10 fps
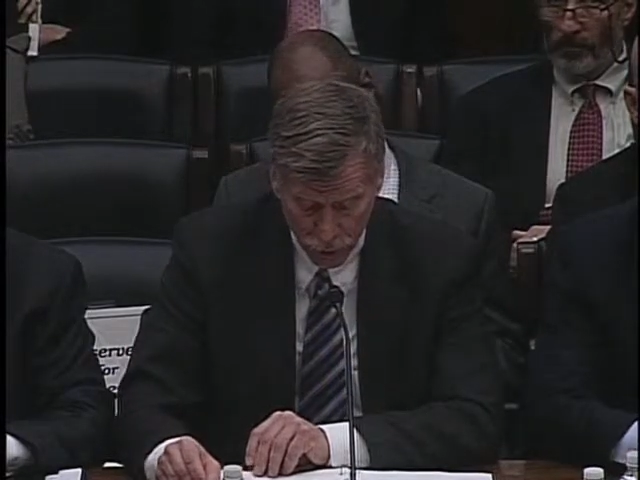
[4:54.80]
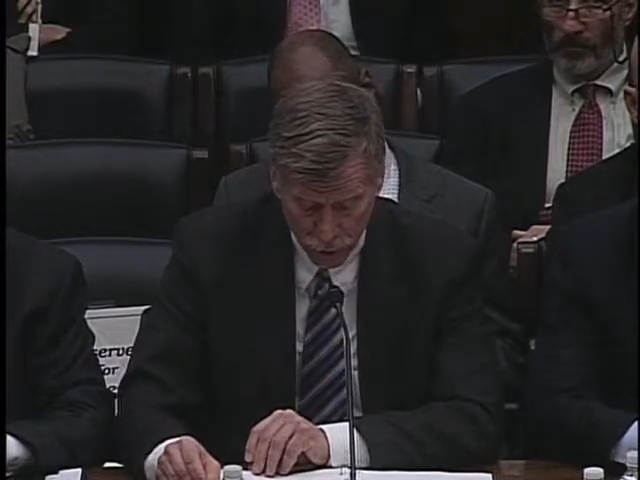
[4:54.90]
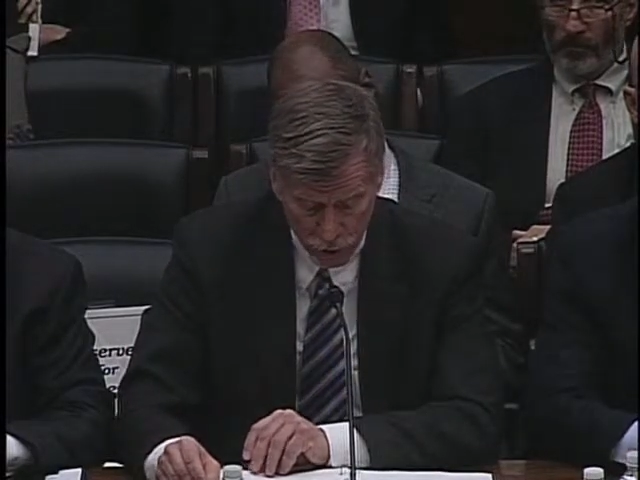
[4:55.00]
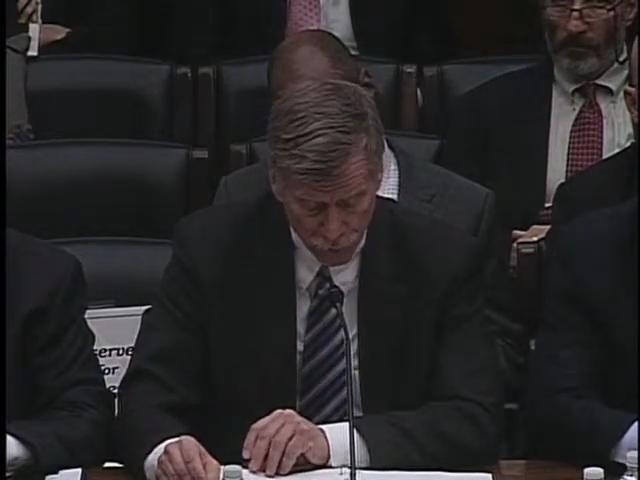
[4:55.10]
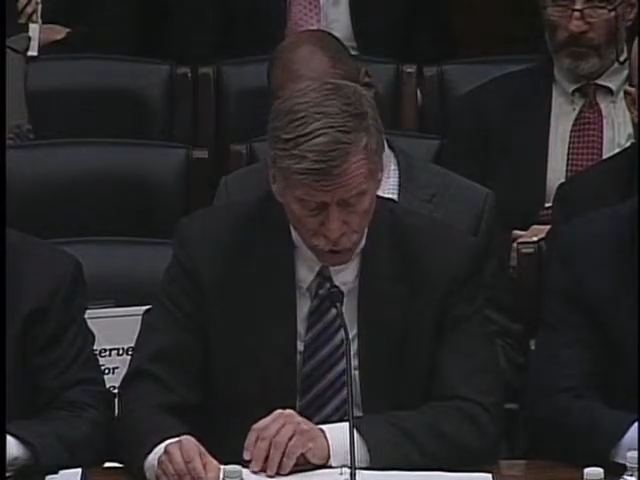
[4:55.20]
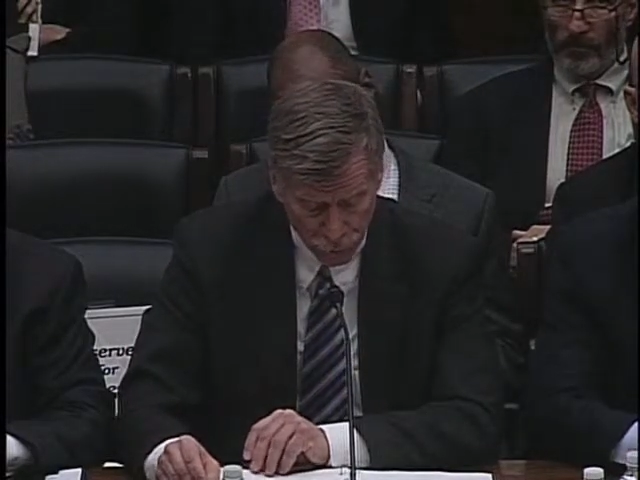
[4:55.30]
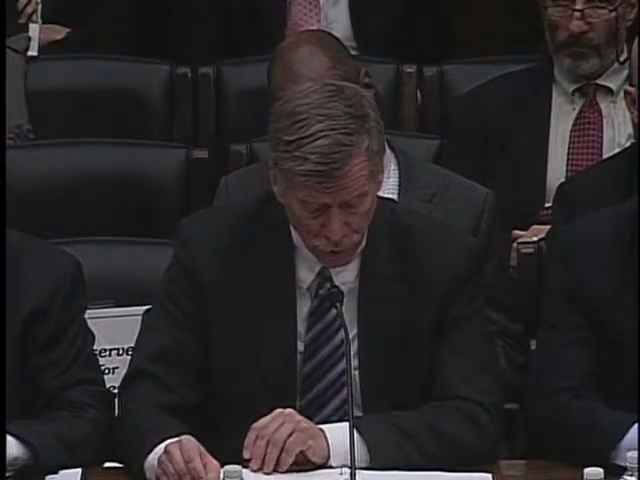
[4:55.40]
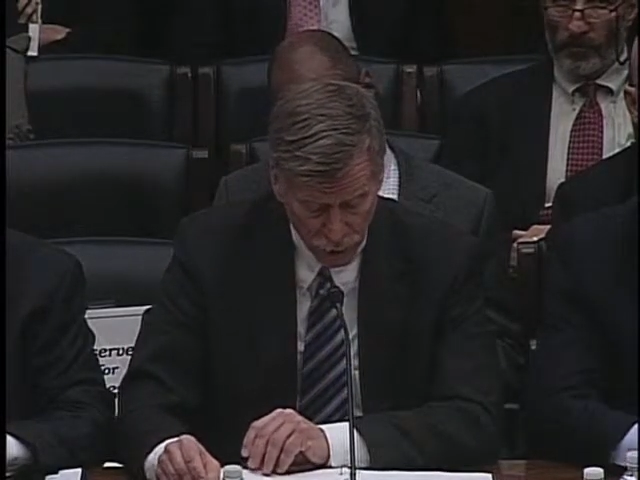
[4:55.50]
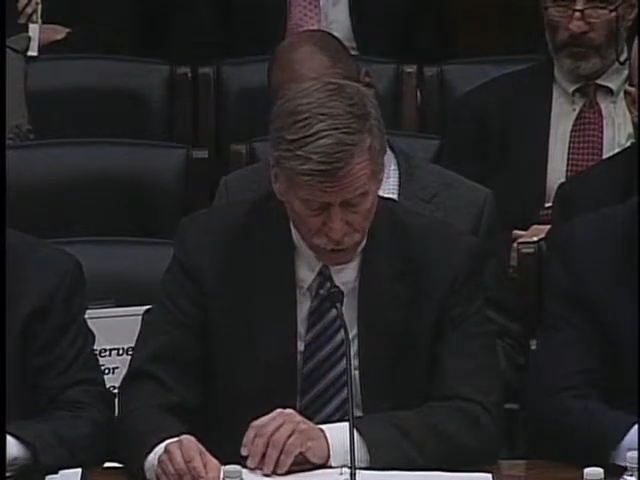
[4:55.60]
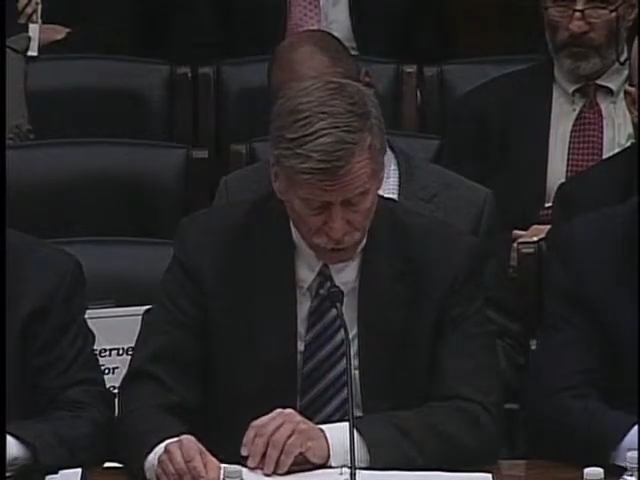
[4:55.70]
These very
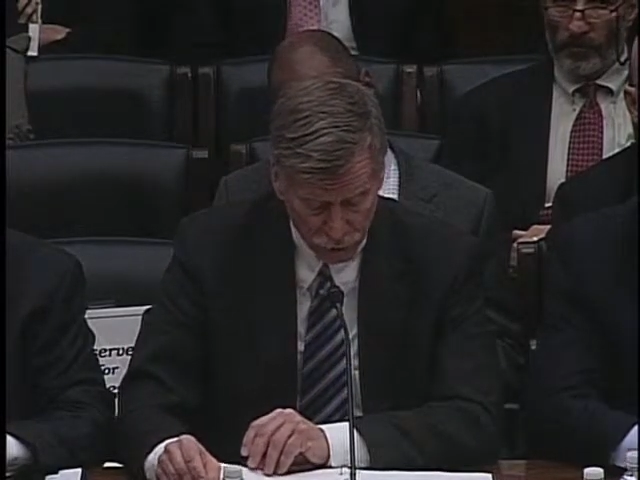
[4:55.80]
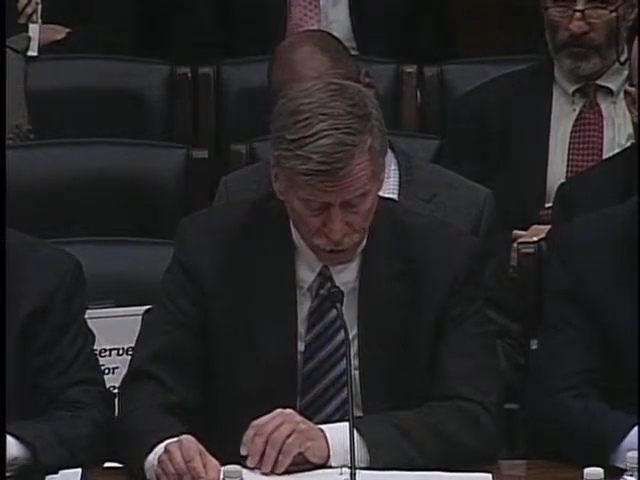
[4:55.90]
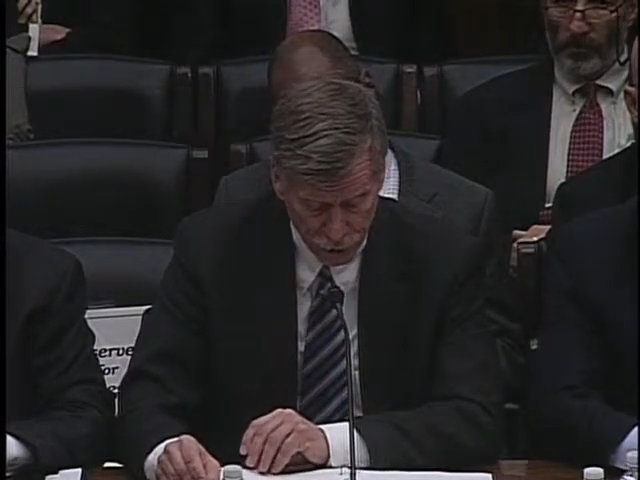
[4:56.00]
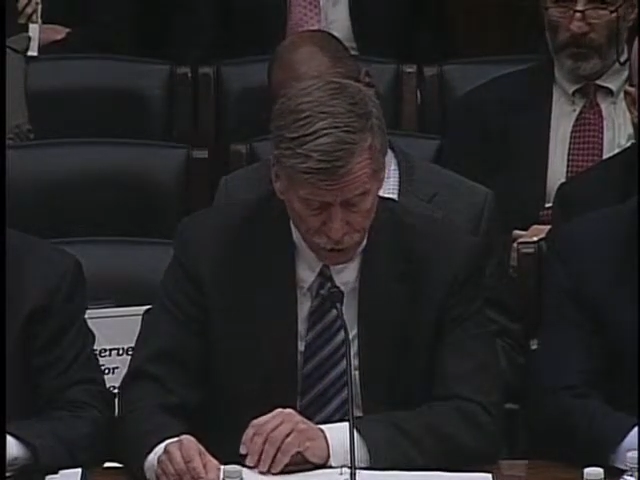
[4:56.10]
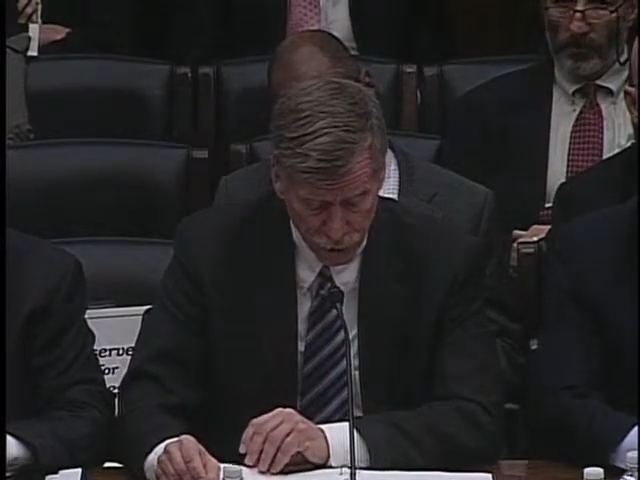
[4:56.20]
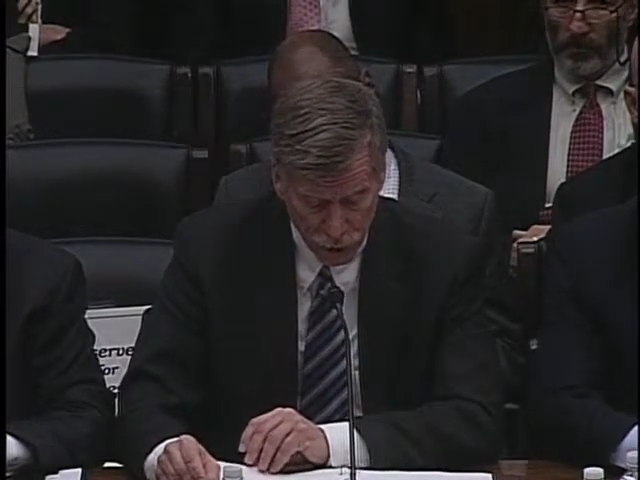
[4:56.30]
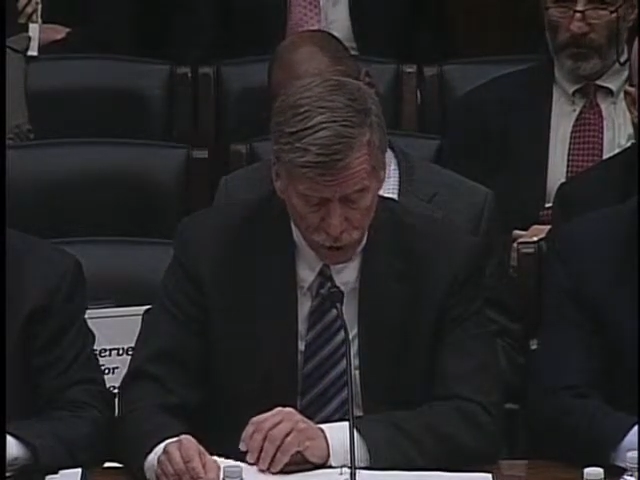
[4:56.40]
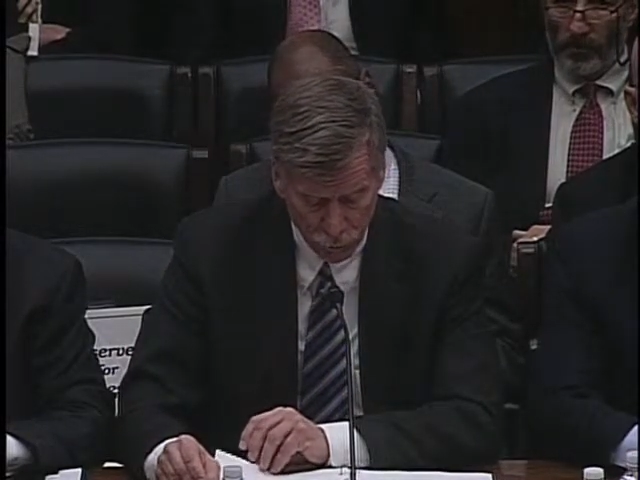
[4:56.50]
positive changes